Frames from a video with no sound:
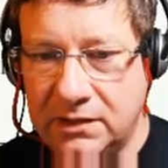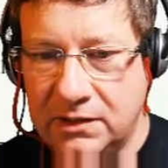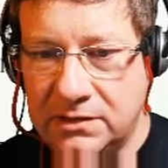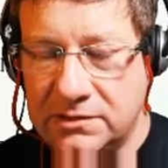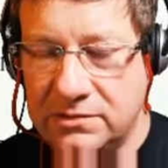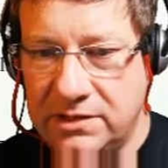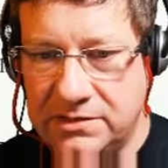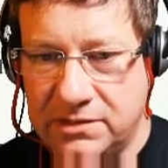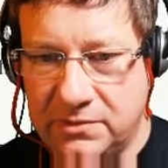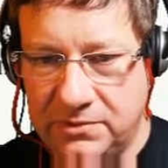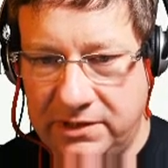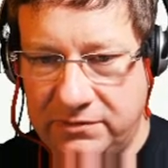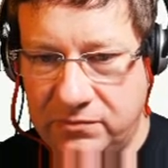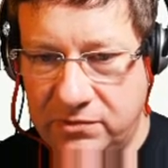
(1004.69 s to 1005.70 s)
So next up I
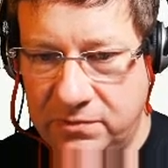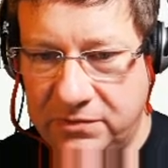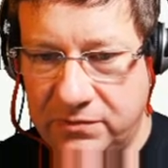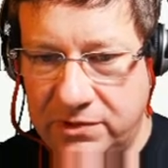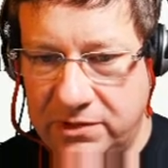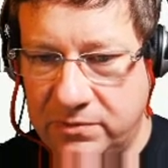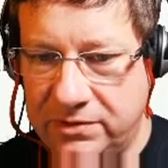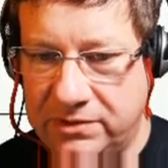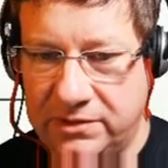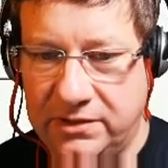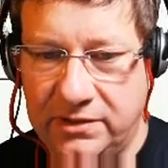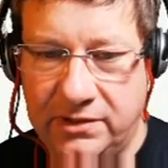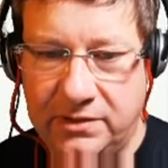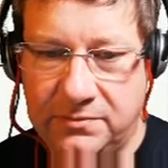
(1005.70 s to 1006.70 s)
had room 3 with
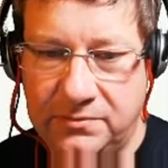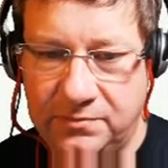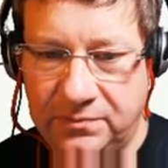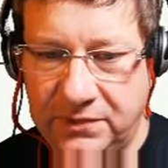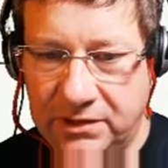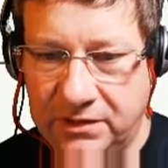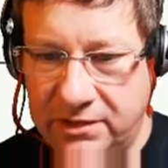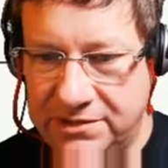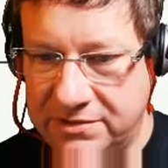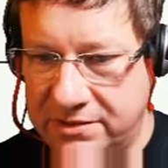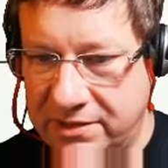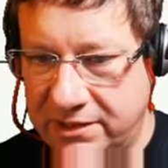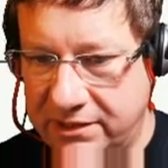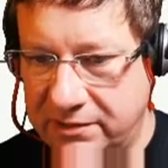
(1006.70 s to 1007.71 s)

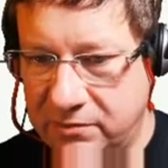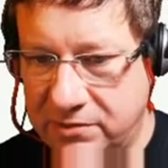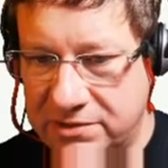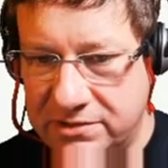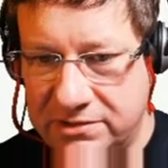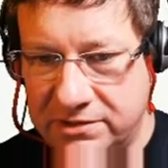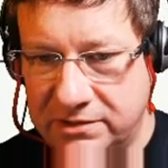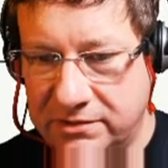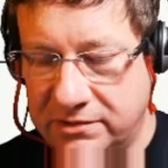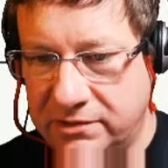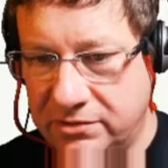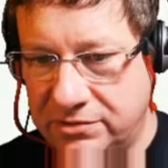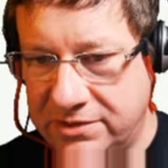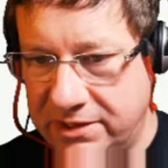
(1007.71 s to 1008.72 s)
Idonaea, which is a
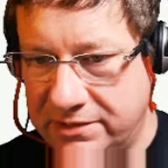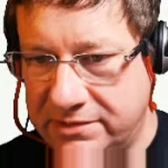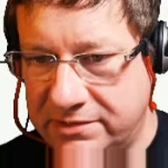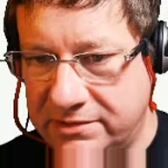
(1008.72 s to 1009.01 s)
goddess.